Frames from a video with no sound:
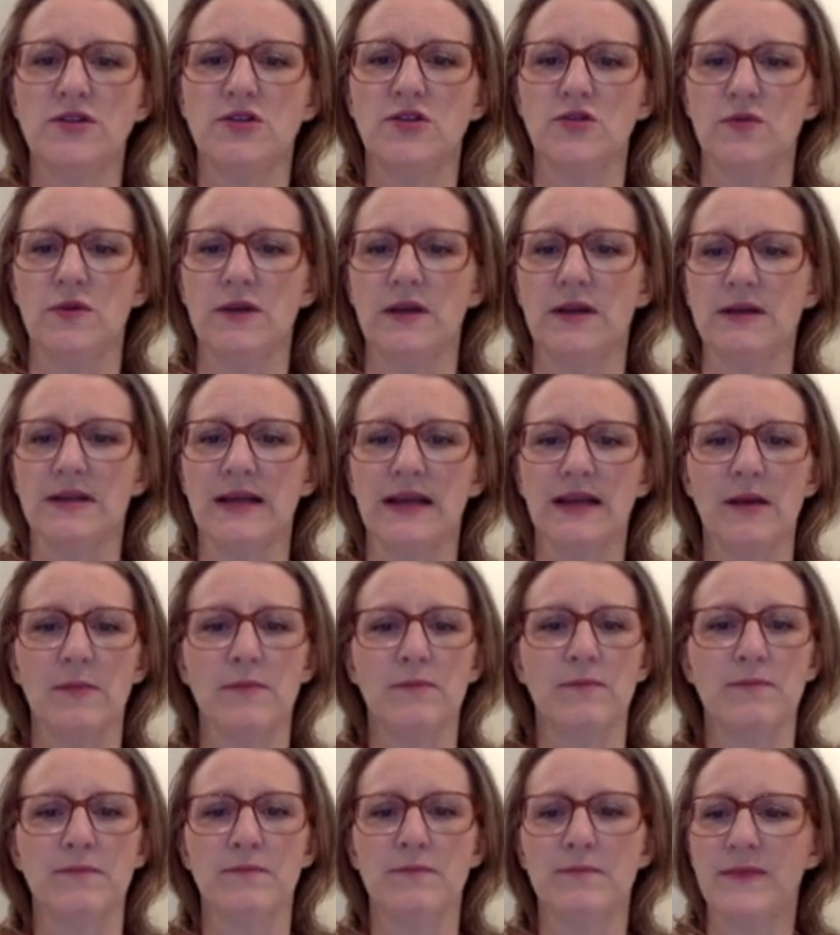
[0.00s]
doing like
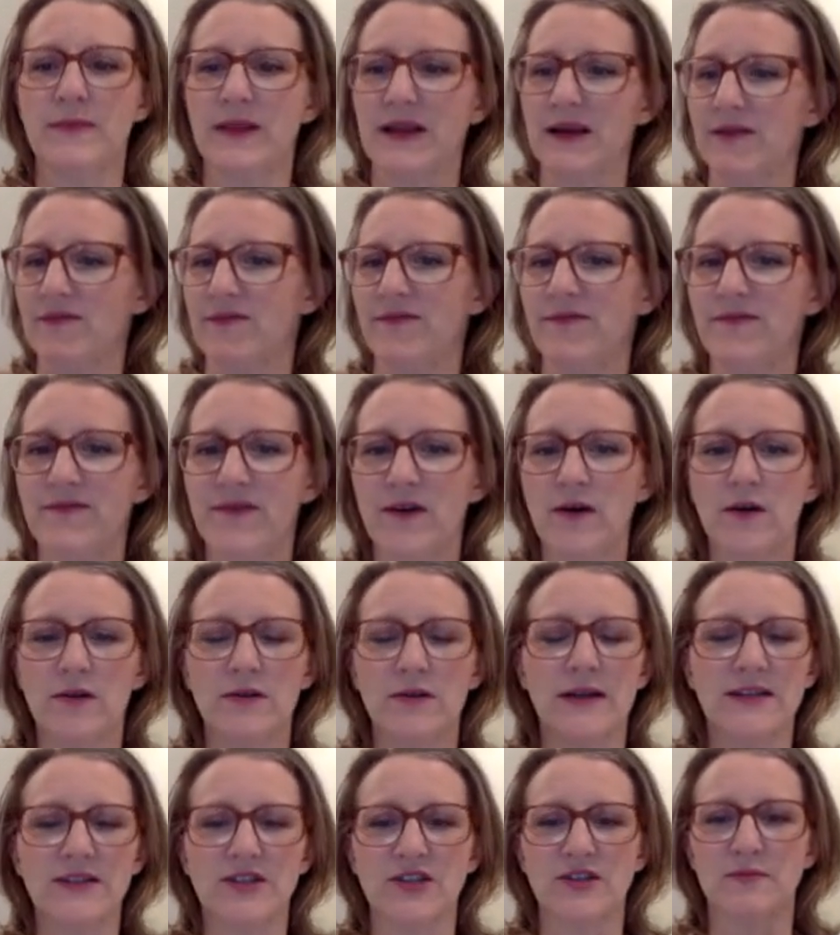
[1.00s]
a
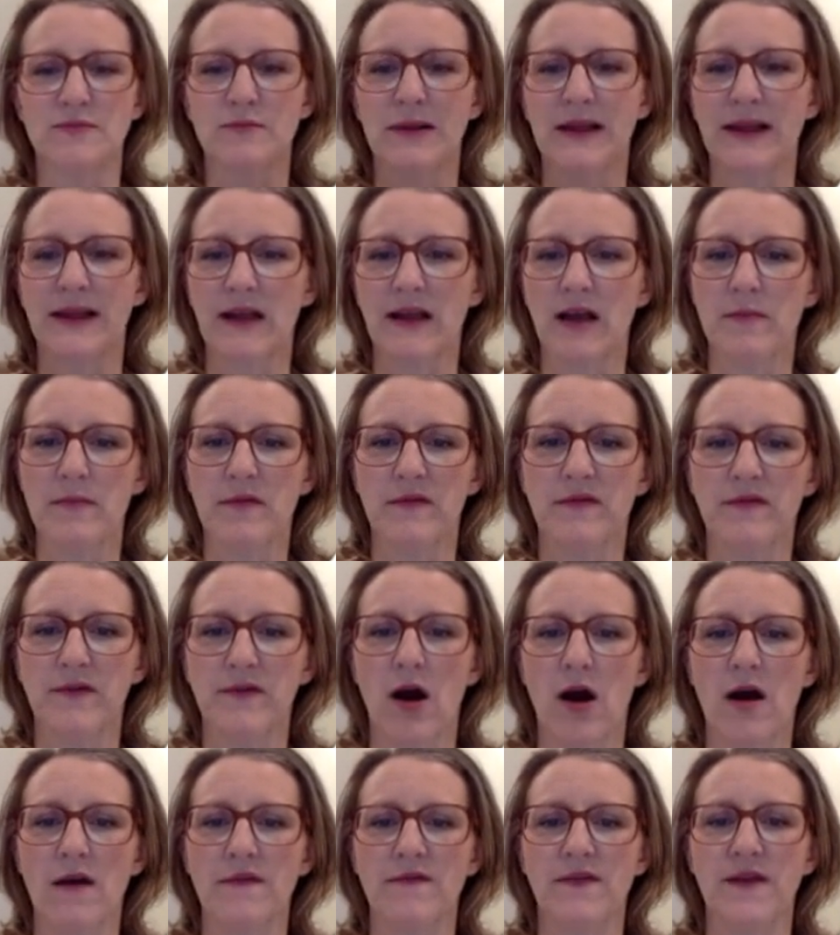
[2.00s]
full, like just plain cup of
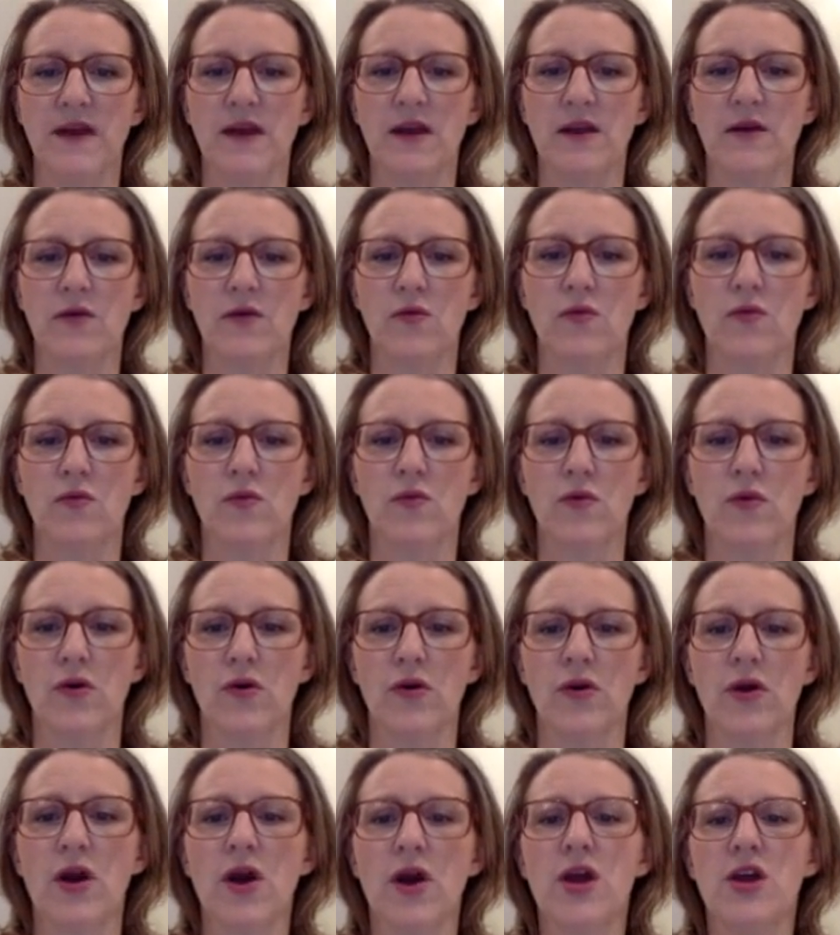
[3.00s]
coffee,
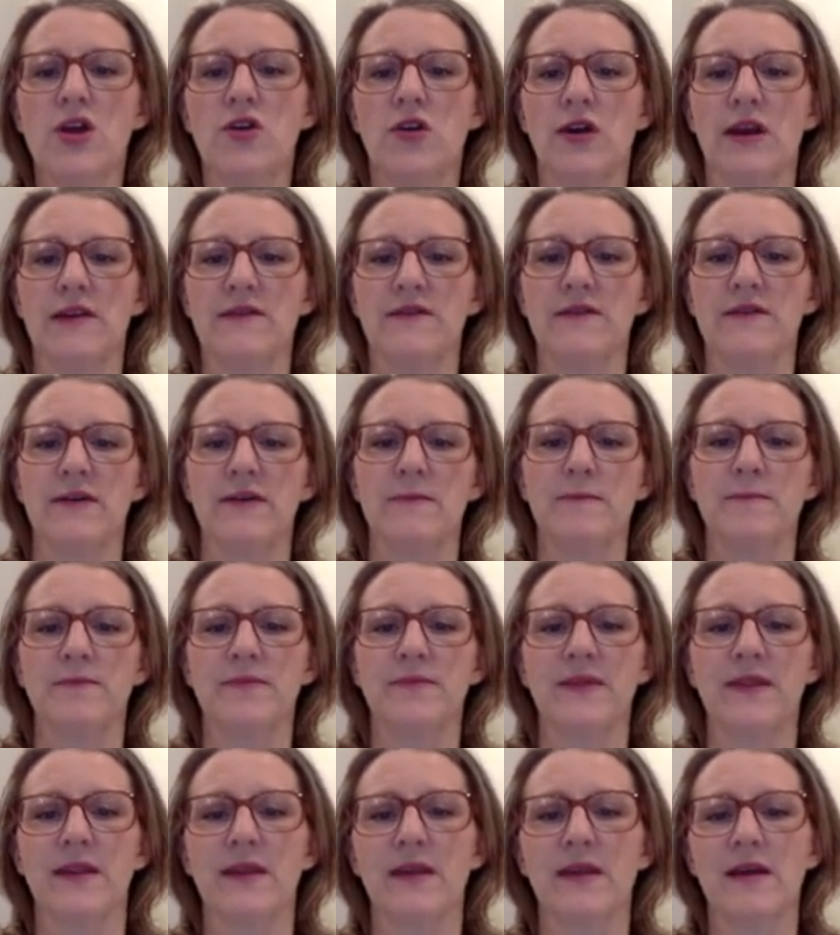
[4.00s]
or you can have
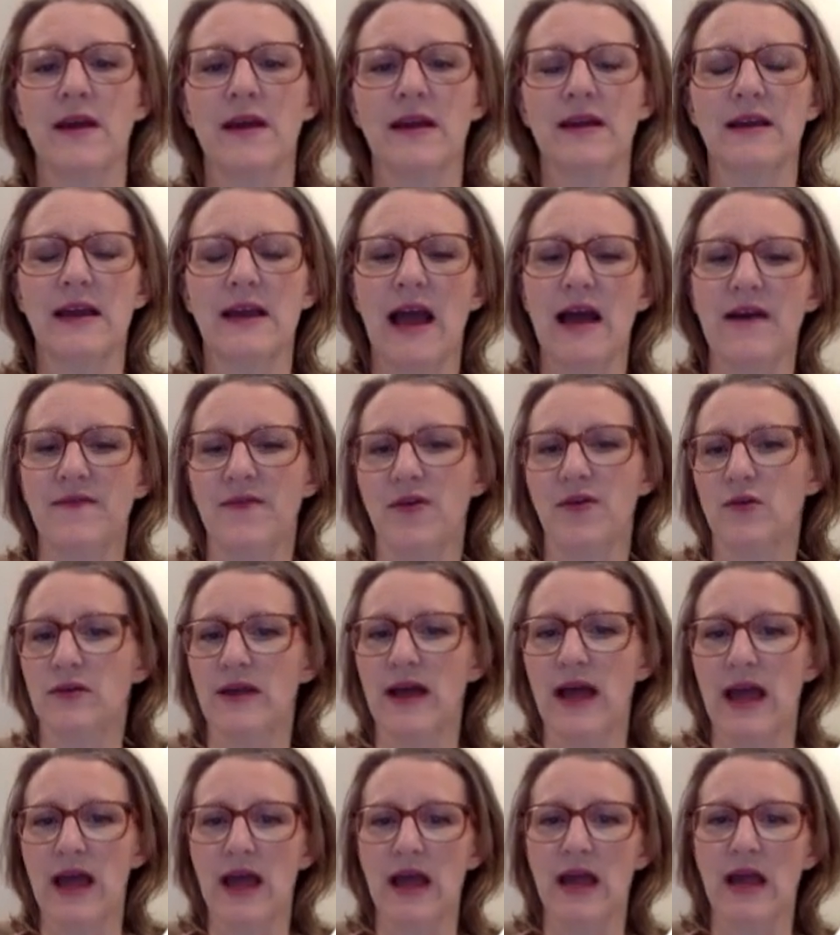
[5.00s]
a cafe au
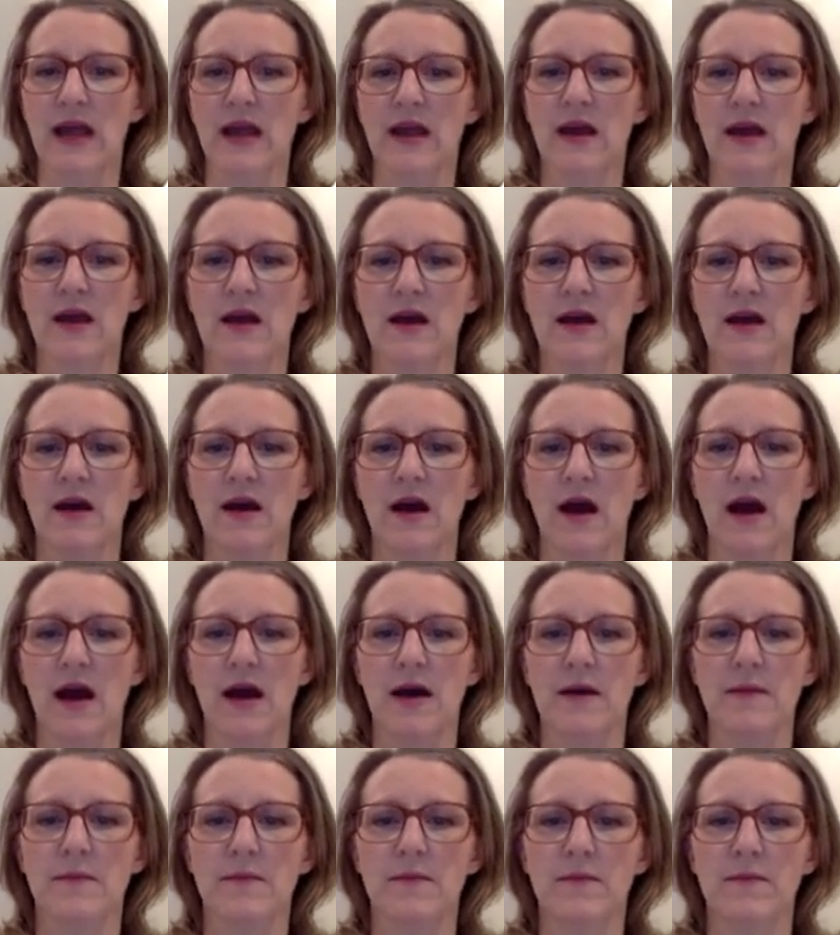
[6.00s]
lait,
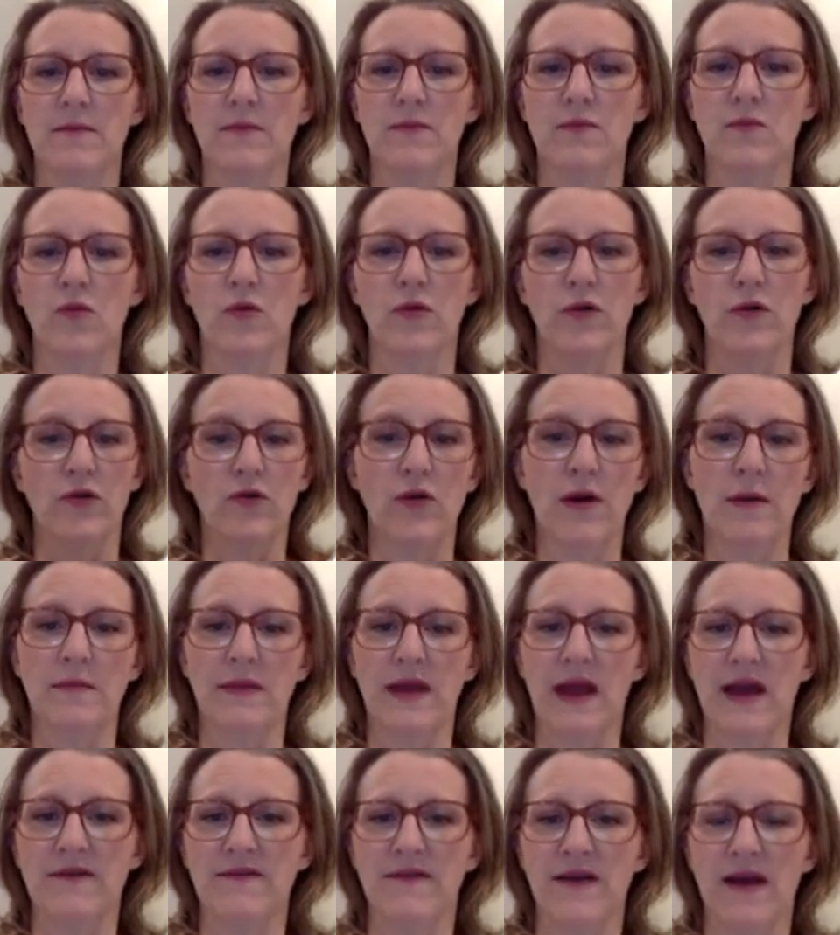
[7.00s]
or a
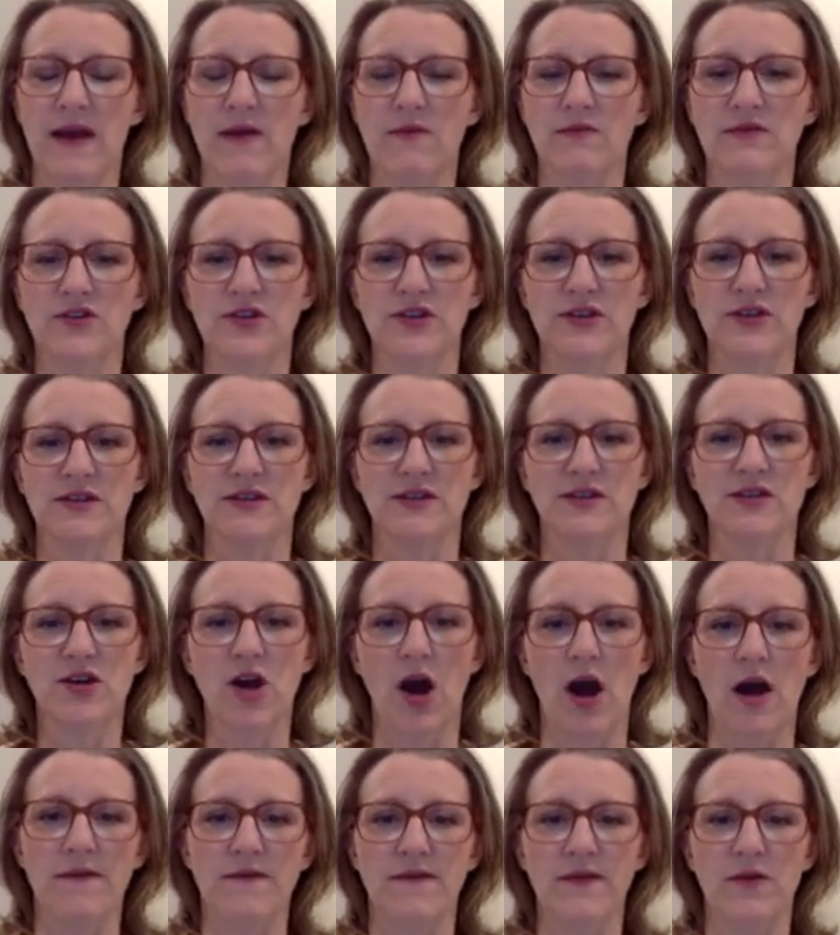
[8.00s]
creme cafe, which is
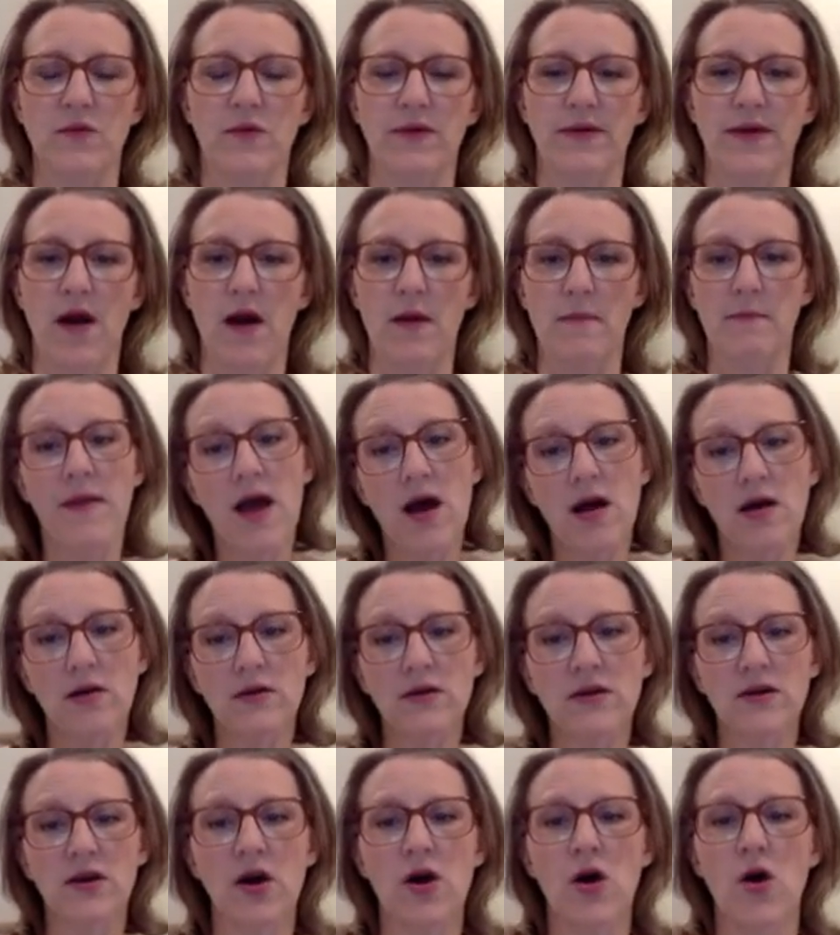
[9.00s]
coffee with hot
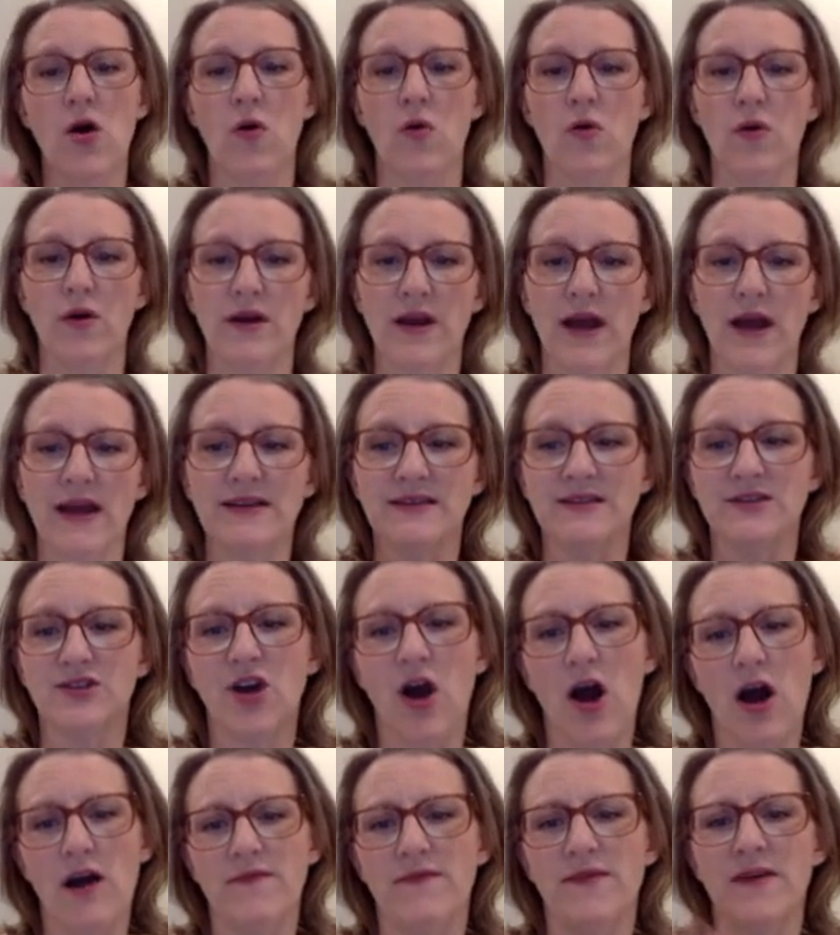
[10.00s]
milk, or an
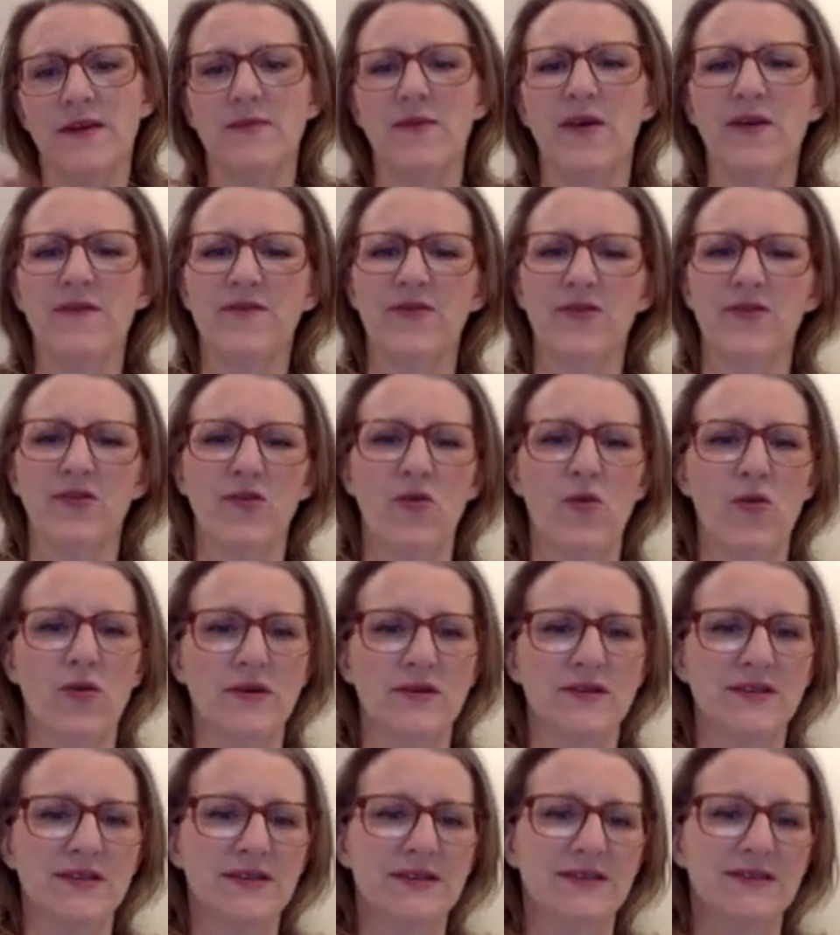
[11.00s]
iced coffee. Of
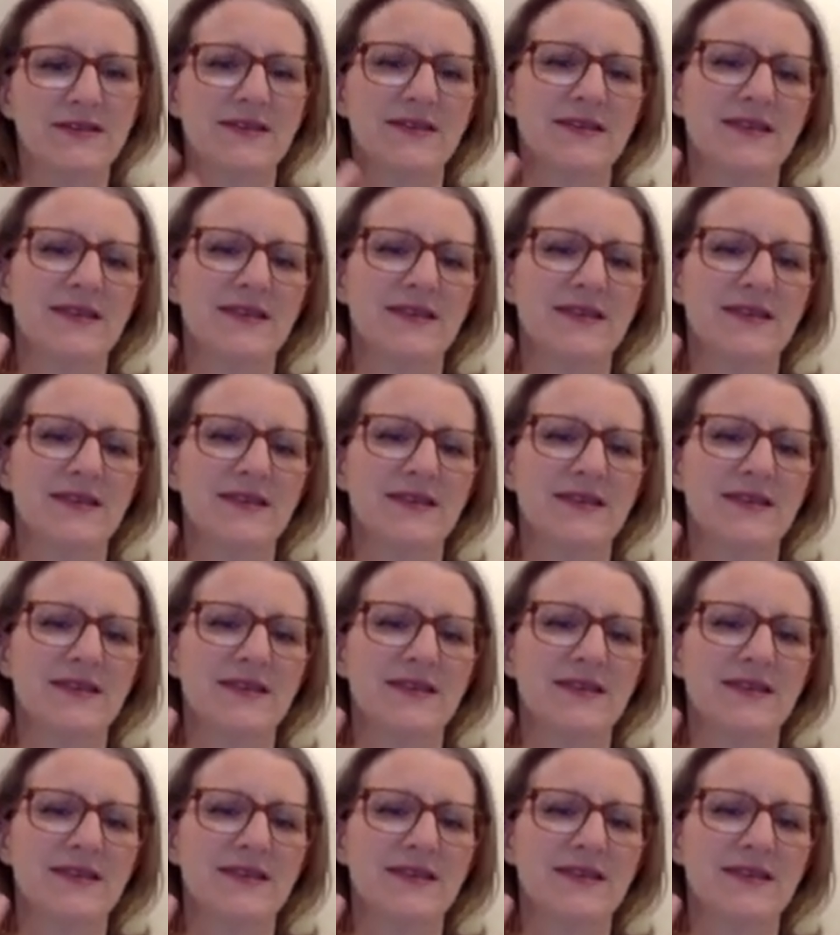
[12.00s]
course,